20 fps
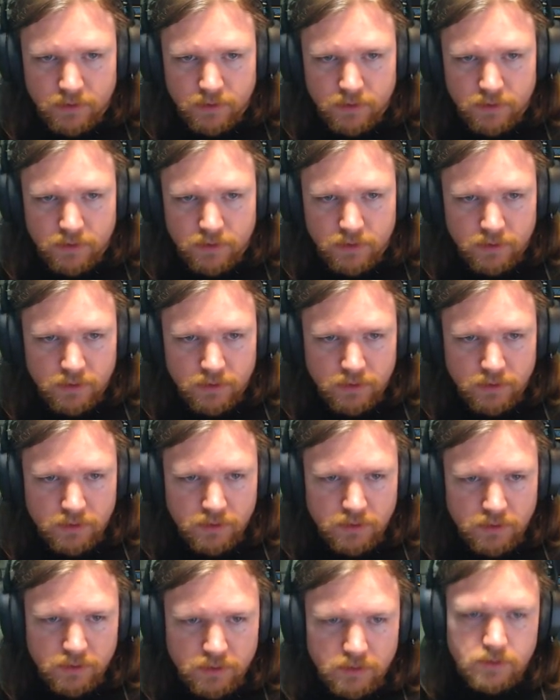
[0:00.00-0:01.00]

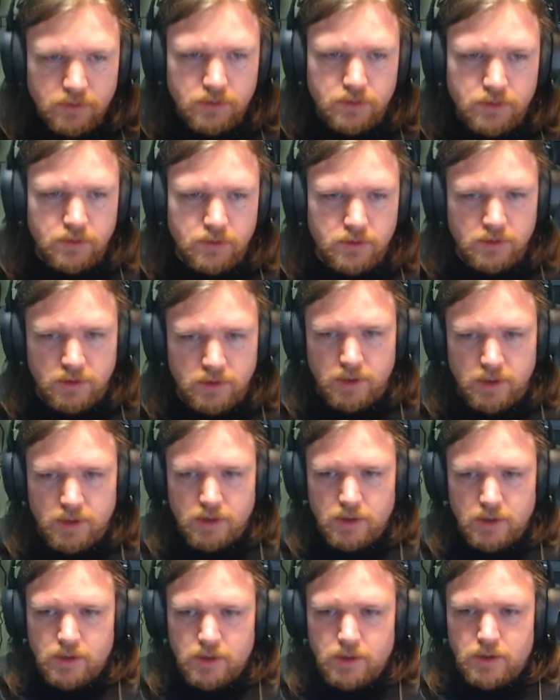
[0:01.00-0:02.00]

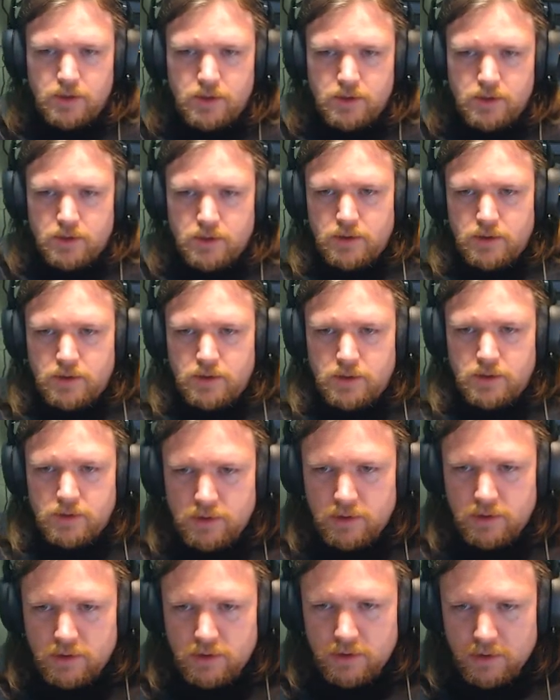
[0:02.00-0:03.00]

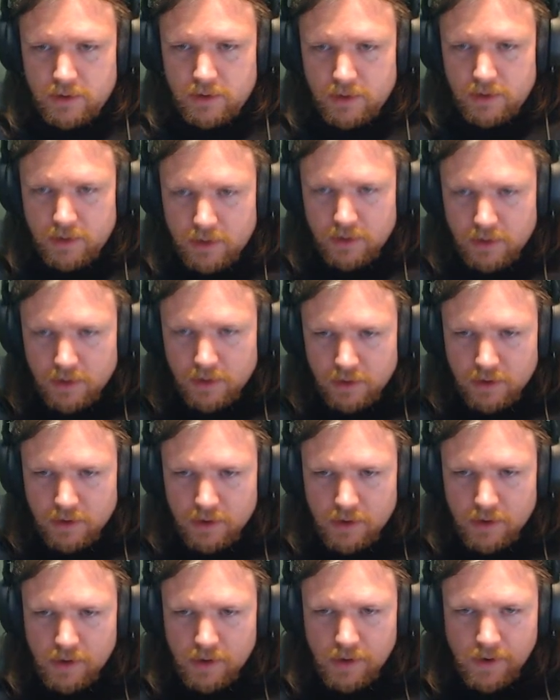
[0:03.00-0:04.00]

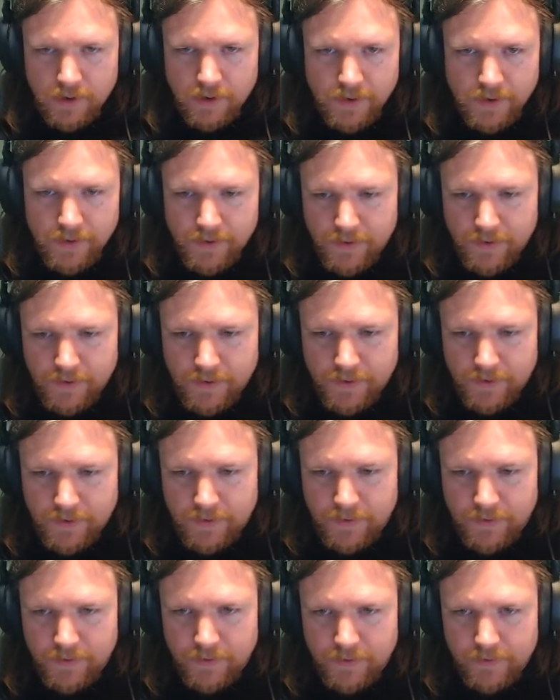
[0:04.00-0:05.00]

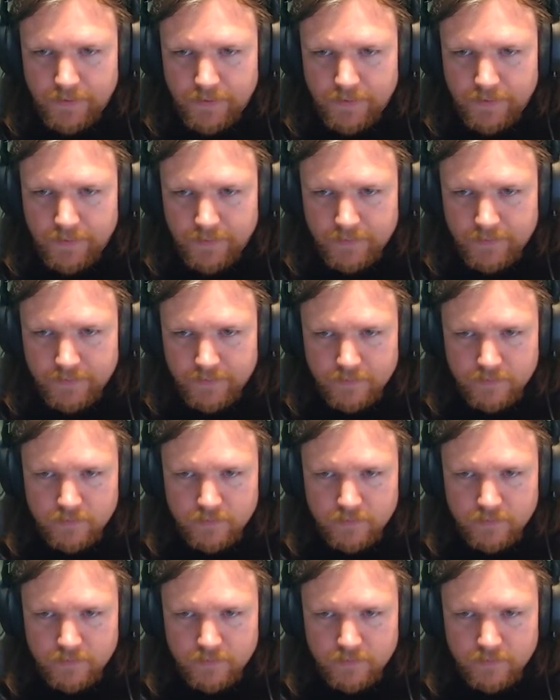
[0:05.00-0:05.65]
[no speech]